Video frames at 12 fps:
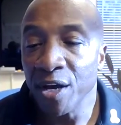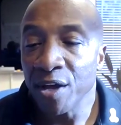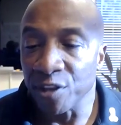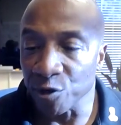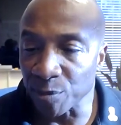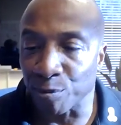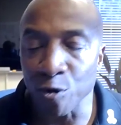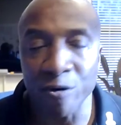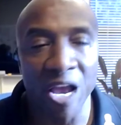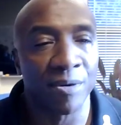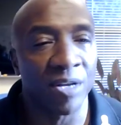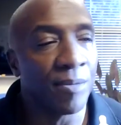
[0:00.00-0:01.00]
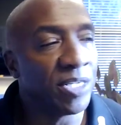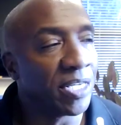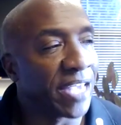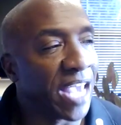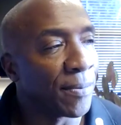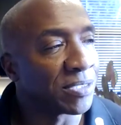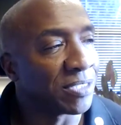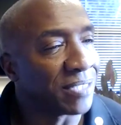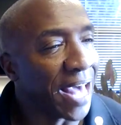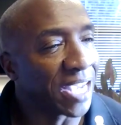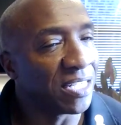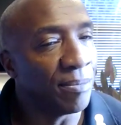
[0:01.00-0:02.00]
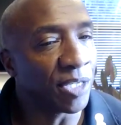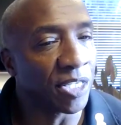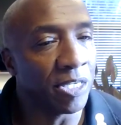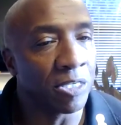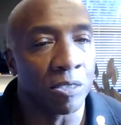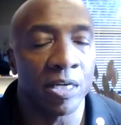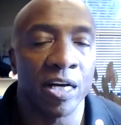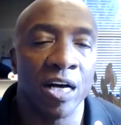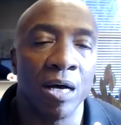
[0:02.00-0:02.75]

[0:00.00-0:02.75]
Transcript: There is a program coming to campus this academic year,